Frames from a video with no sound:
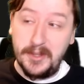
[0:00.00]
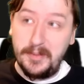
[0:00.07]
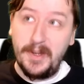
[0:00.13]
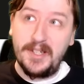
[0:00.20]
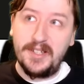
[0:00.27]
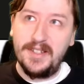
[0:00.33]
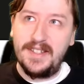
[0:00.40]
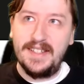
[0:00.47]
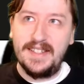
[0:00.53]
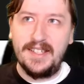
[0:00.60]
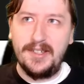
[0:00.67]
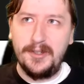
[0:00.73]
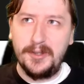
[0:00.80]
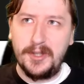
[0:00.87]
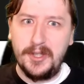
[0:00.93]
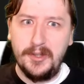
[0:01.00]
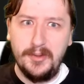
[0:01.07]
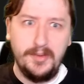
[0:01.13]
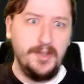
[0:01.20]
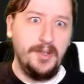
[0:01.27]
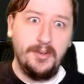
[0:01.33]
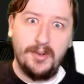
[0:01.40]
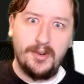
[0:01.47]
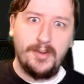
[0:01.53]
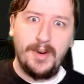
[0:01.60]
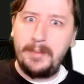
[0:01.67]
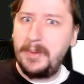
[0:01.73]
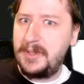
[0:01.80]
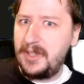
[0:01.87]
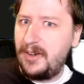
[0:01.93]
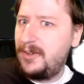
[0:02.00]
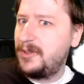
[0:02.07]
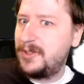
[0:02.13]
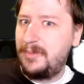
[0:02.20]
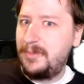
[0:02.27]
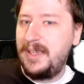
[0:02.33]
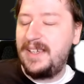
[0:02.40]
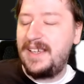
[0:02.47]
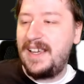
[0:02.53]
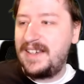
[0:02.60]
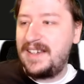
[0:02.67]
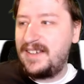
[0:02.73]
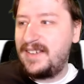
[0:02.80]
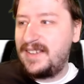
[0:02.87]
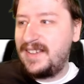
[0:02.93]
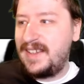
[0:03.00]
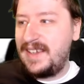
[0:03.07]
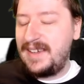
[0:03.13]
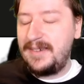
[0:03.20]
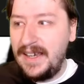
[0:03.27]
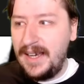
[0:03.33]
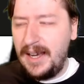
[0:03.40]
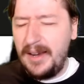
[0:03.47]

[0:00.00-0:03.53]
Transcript: especially since it goes to newer weapons also being added into the game.